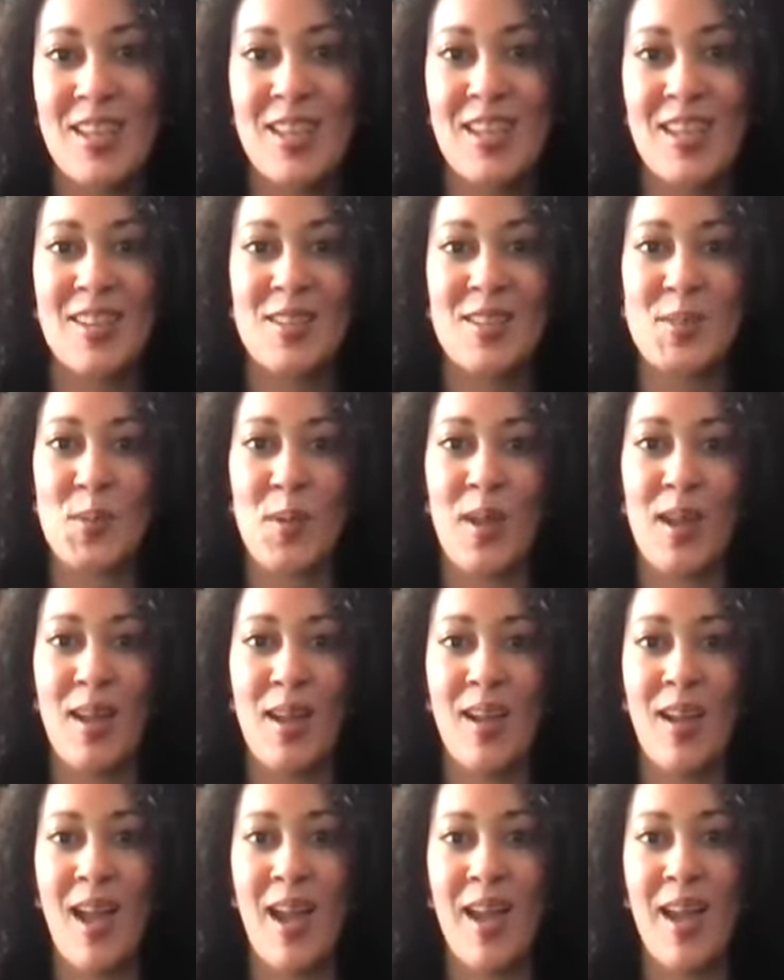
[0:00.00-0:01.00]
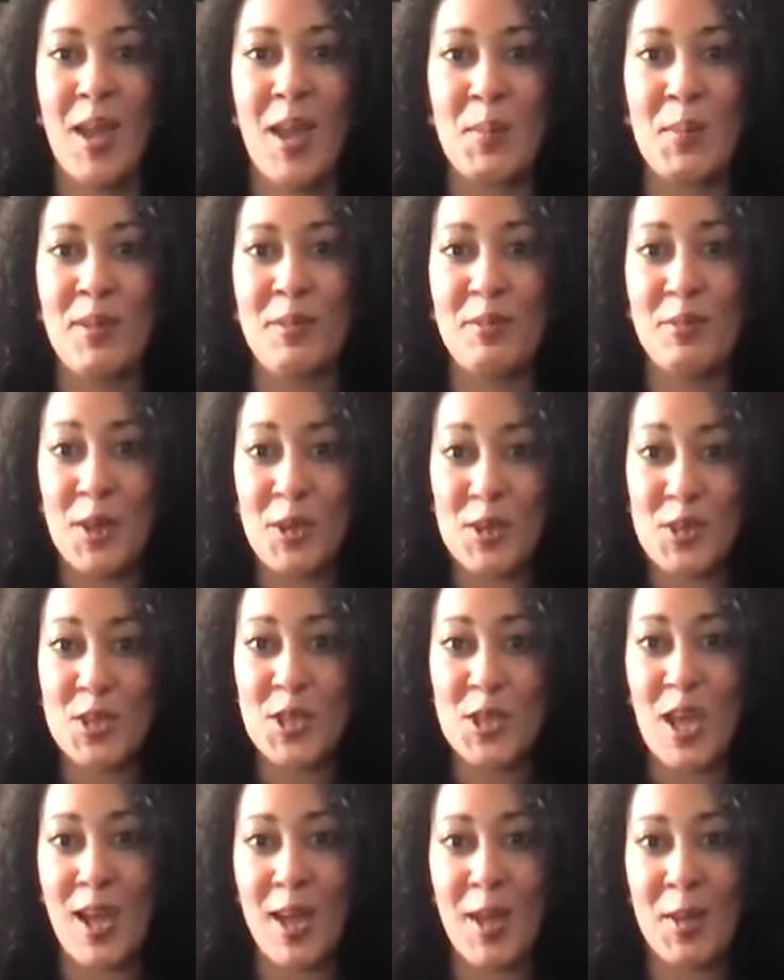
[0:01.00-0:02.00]
It is where I had my first
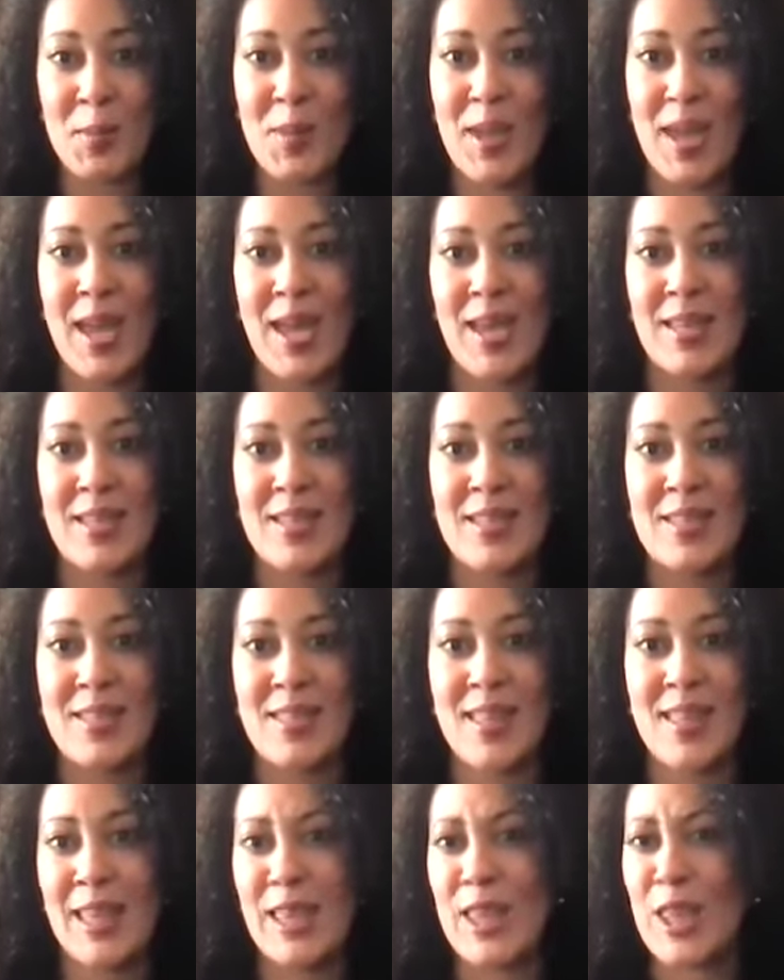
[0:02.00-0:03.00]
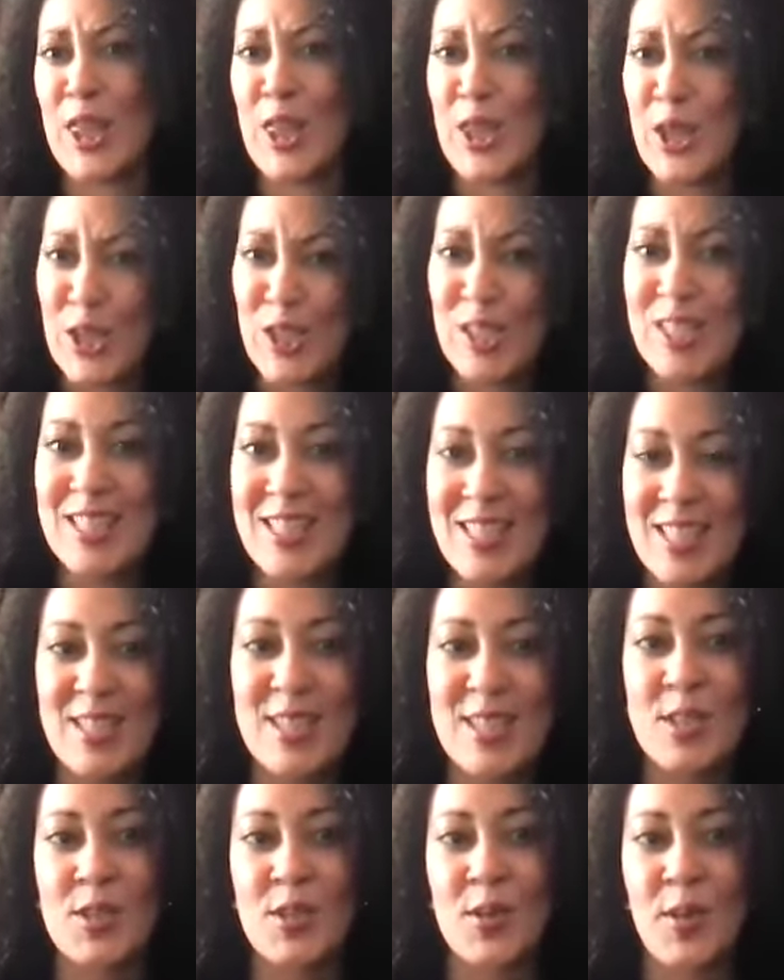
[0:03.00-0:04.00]
job as like the third
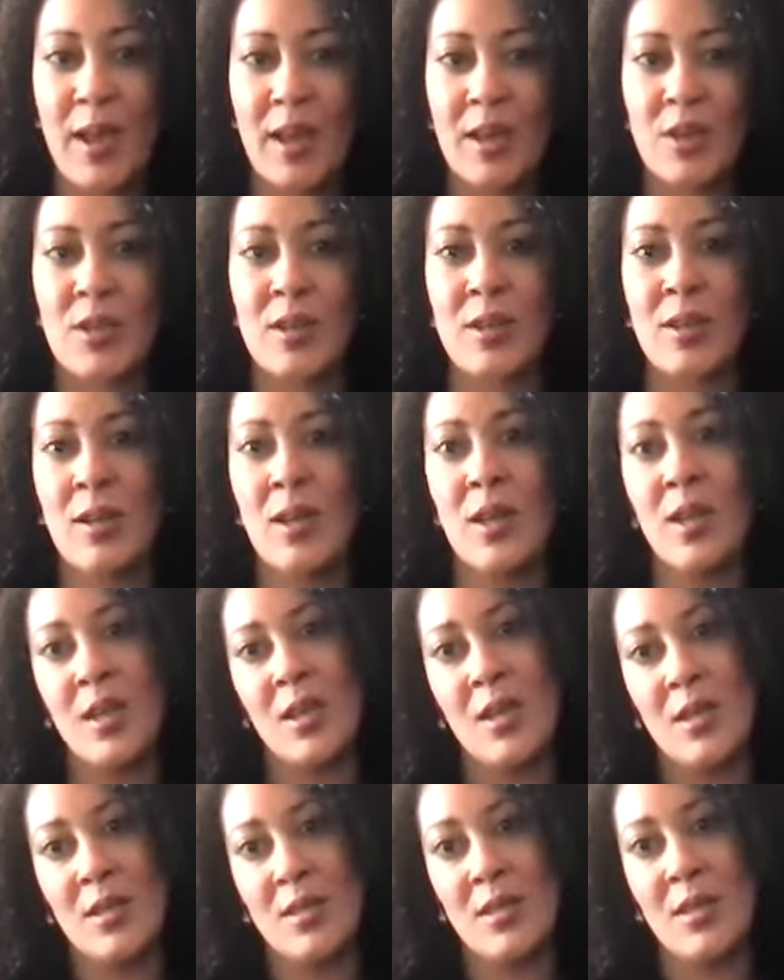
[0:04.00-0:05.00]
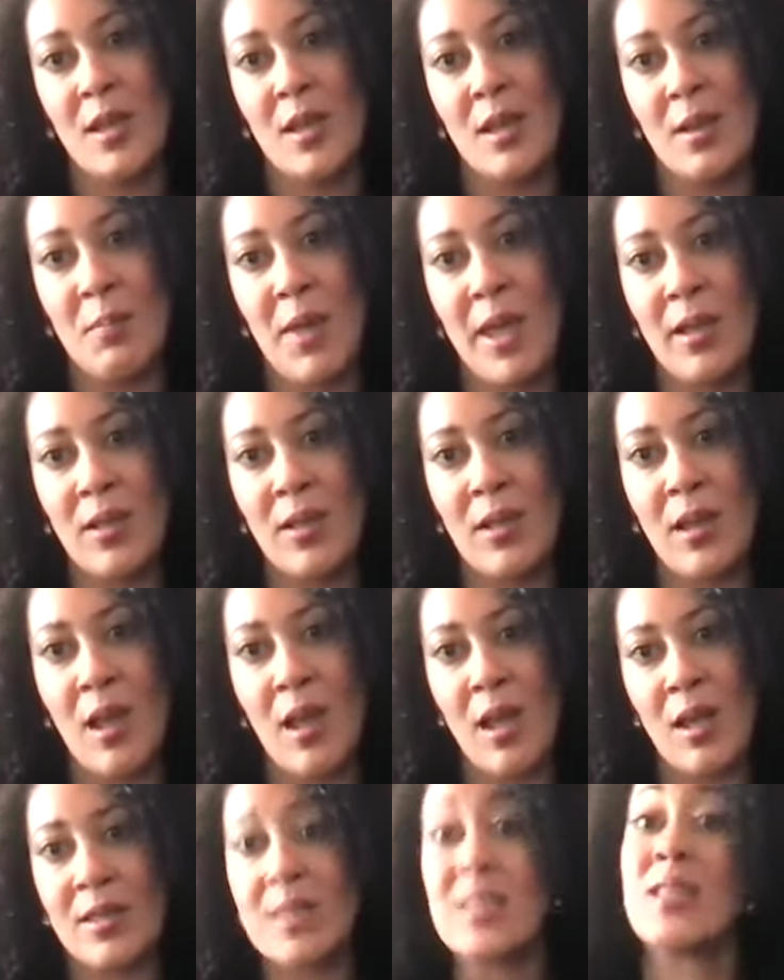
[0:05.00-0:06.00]
assistant director to Michael
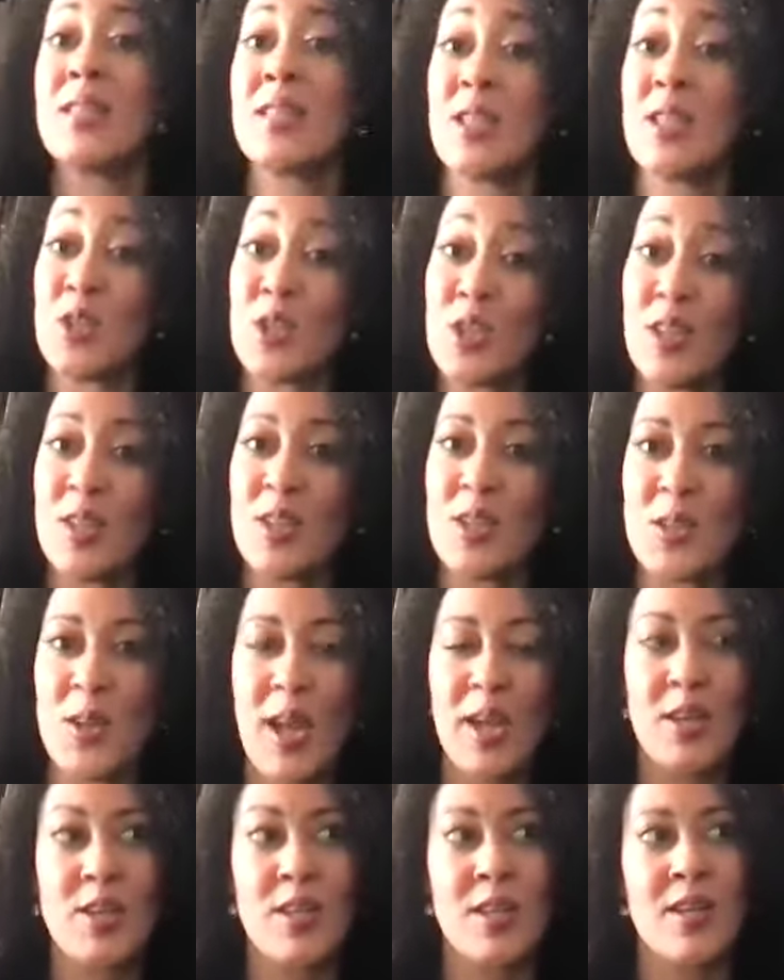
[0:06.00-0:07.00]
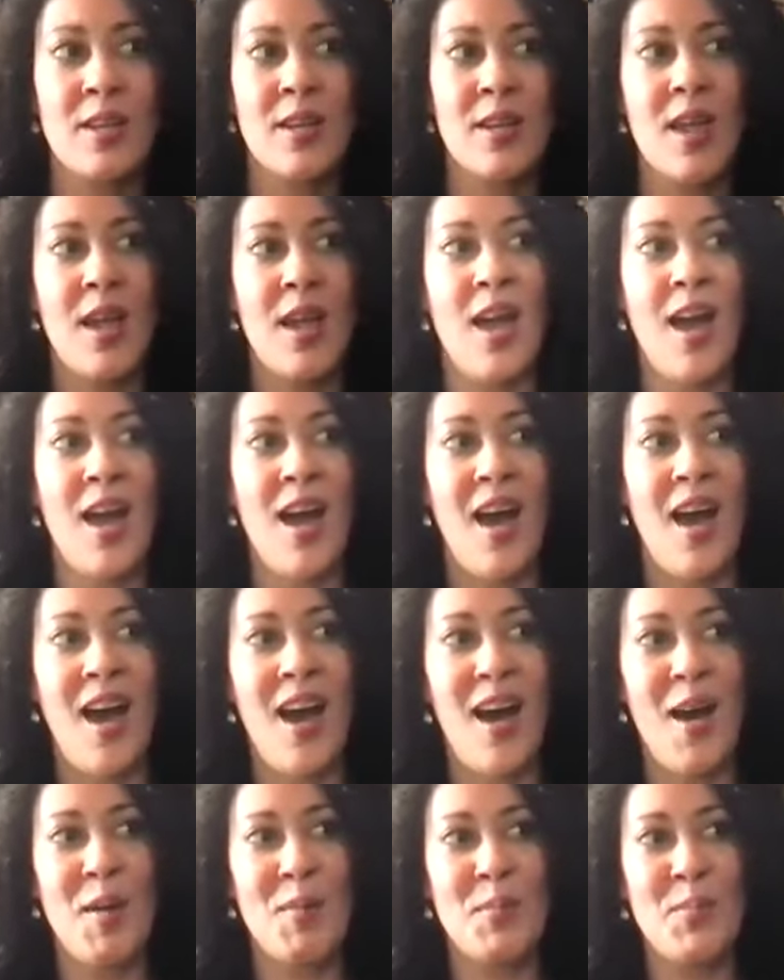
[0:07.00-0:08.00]
Kahn, assistant to the director
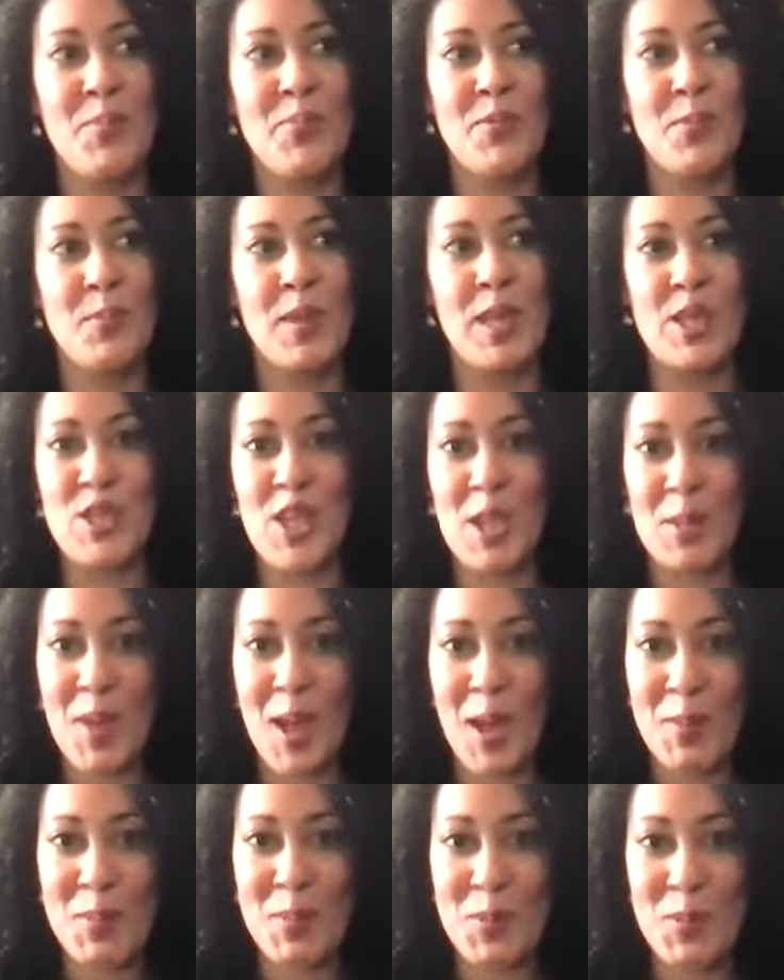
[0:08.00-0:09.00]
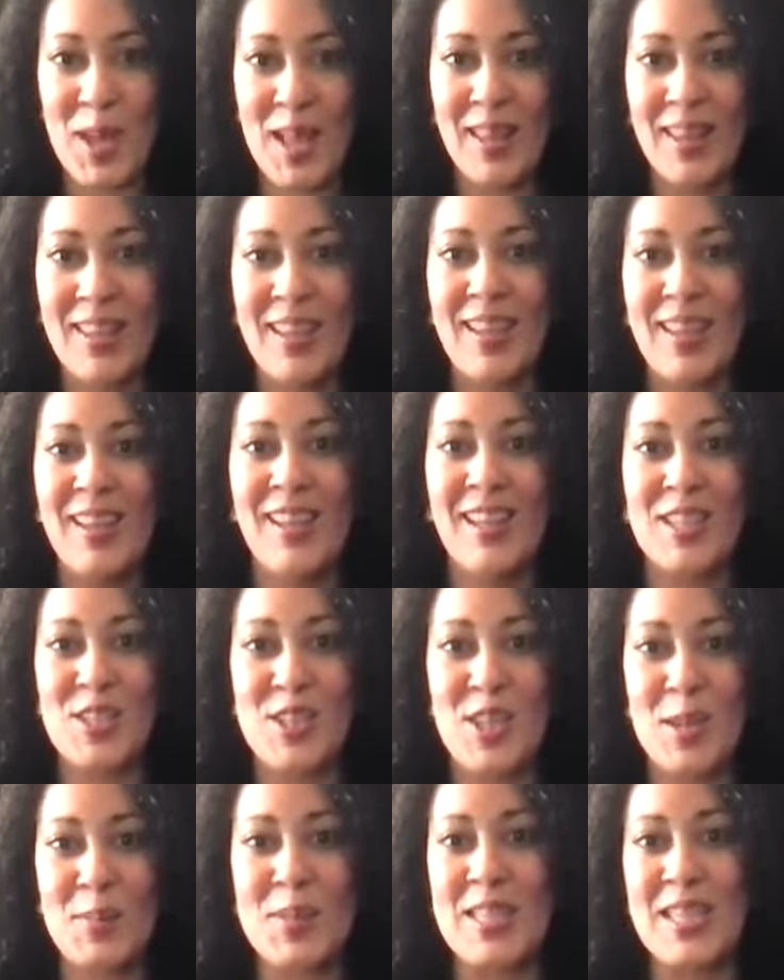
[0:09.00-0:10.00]
um, PJ Paparelli and
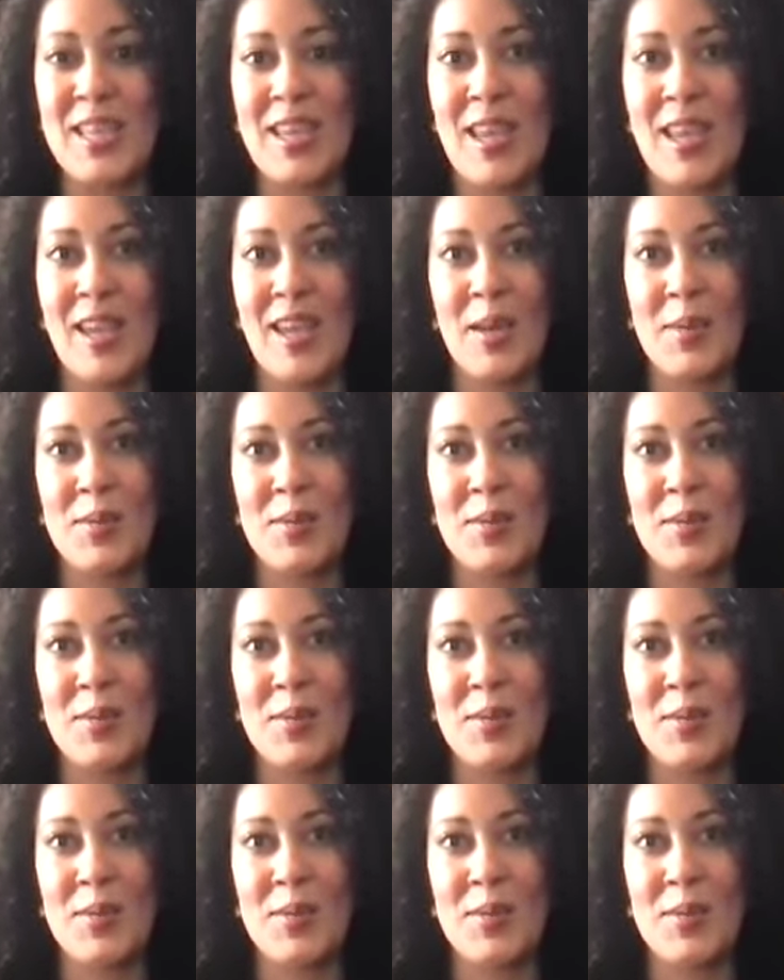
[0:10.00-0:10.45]
James King.